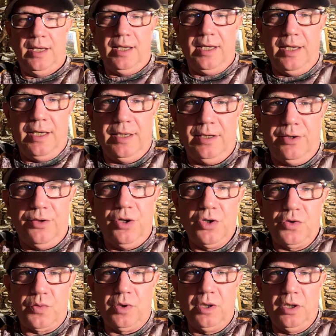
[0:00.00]
And
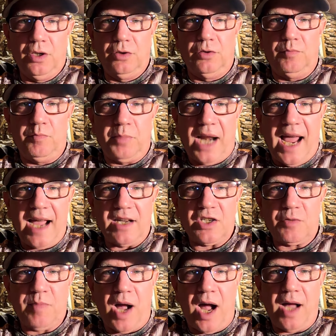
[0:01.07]
those were little black
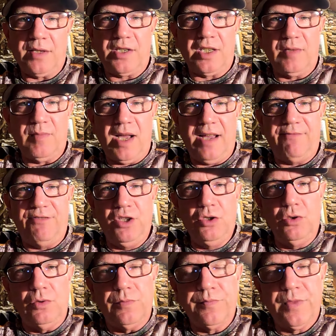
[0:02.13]
spots in my
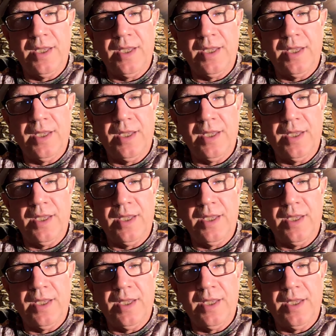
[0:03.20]
view,